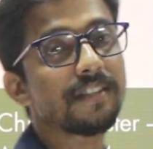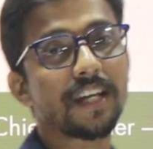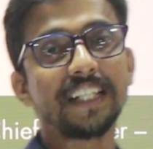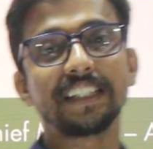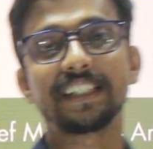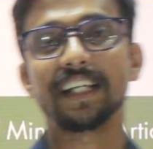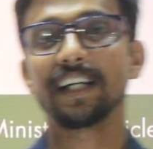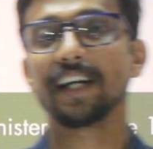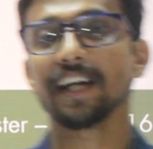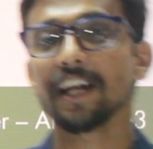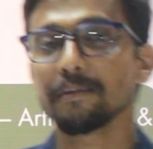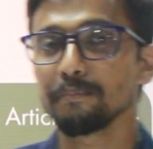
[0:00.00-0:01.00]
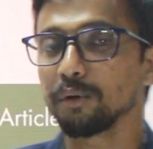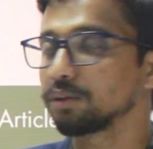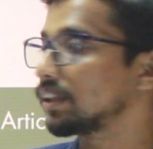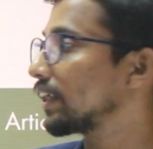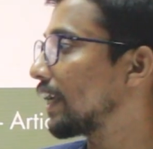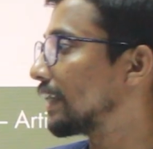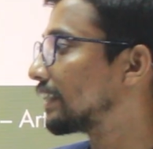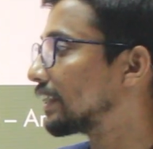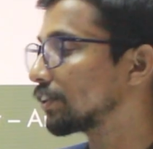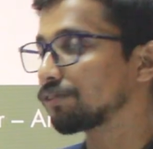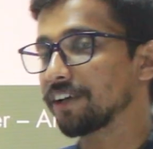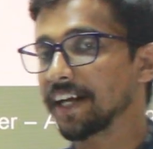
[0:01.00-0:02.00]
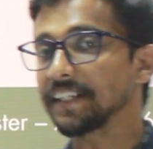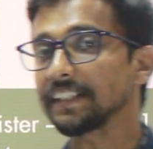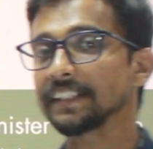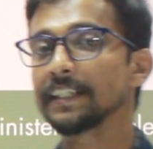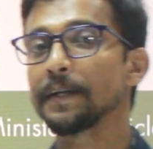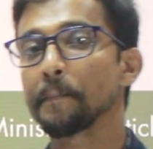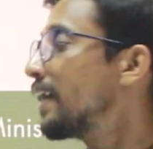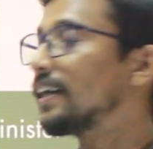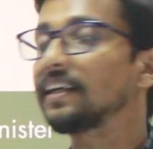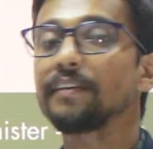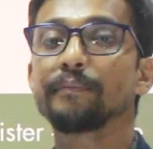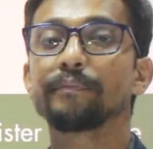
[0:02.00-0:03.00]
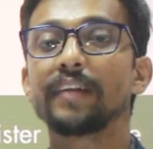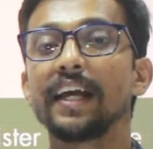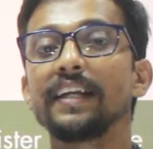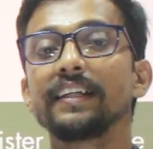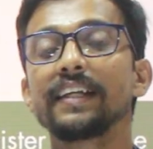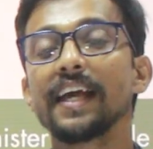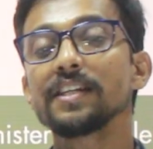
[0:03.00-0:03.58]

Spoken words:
is concerned in both the cases, friends, here in